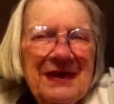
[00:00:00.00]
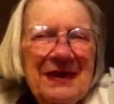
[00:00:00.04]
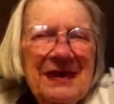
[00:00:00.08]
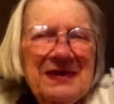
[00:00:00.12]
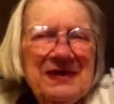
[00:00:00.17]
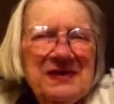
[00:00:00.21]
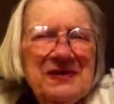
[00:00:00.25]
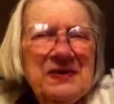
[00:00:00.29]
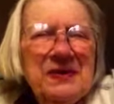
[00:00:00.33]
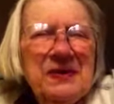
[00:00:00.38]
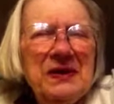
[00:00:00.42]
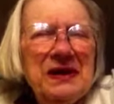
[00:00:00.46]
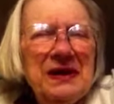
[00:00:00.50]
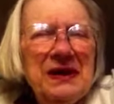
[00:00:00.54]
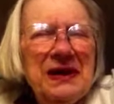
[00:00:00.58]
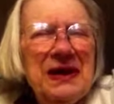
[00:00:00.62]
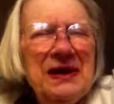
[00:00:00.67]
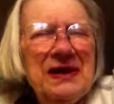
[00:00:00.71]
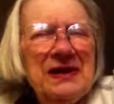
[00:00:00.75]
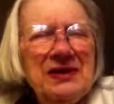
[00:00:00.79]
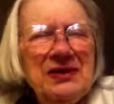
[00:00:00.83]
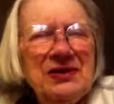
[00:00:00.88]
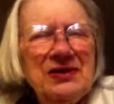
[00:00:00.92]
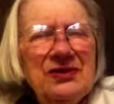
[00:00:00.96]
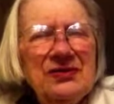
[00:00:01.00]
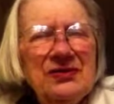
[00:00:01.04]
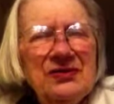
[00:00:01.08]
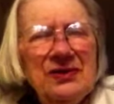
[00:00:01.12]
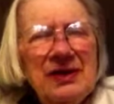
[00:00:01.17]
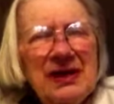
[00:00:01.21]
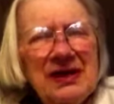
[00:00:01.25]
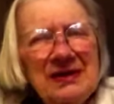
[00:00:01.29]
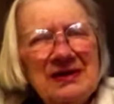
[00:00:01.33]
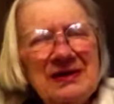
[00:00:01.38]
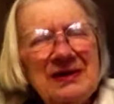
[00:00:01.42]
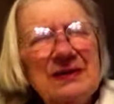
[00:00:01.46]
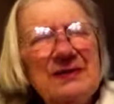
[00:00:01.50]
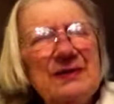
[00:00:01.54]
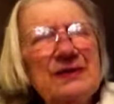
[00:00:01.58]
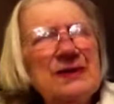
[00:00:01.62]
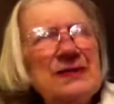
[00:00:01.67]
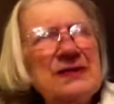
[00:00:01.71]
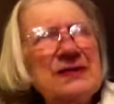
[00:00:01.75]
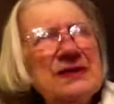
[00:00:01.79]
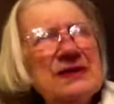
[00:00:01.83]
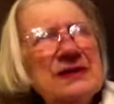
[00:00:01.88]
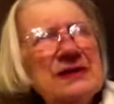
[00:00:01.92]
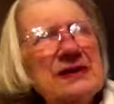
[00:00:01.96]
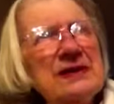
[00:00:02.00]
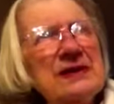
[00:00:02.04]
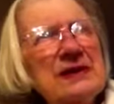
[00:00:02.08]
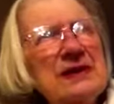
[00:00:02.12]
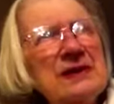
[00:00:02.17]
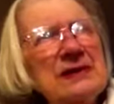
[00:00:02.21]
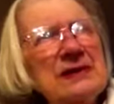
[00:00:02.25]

He's really not too nice a person.